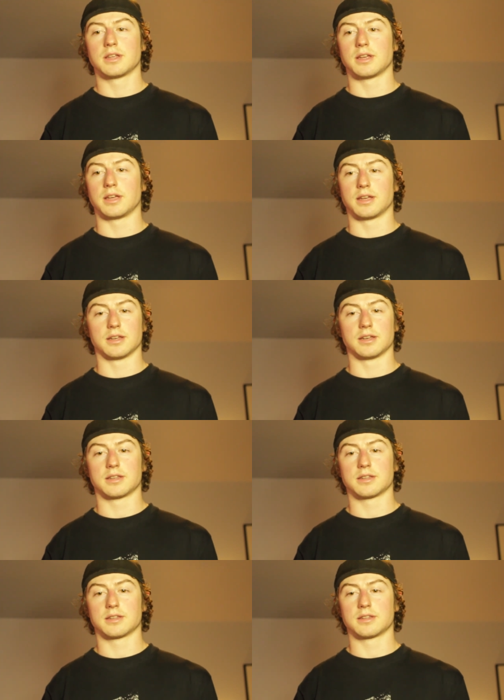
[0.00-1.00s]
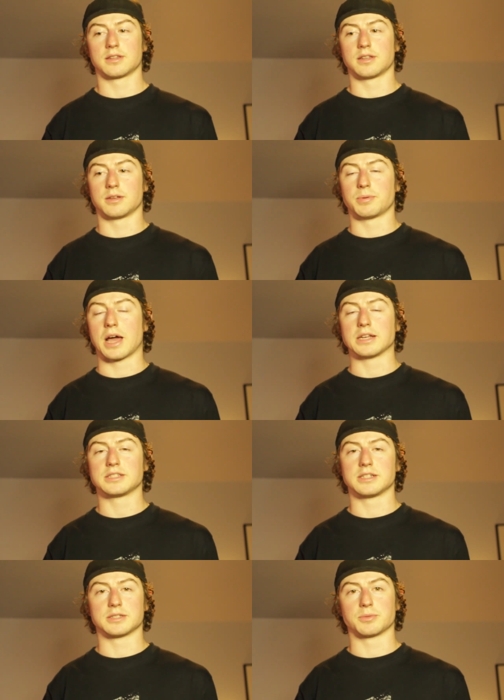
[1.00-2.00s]
And the
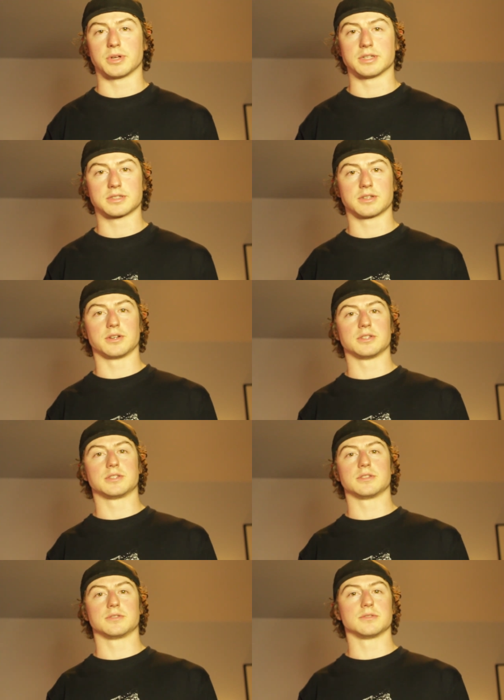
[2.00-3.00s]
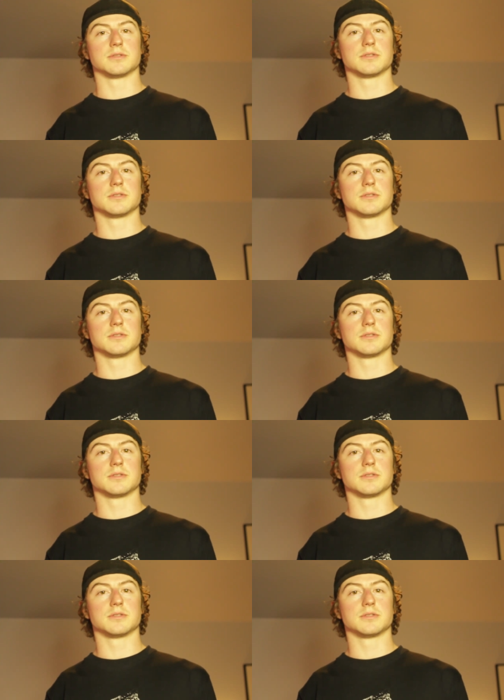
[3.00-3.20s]
passion is what's going to